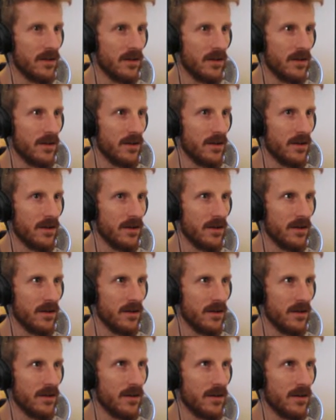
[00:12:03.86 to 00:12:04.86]
what he
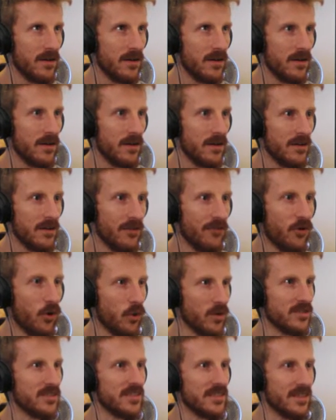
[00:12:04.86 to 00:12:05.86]
needs this anymore. Of
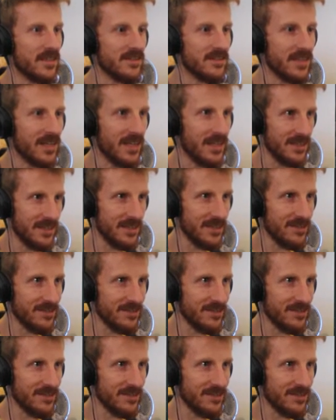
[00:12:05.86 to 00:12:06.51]
course he doesn't need it.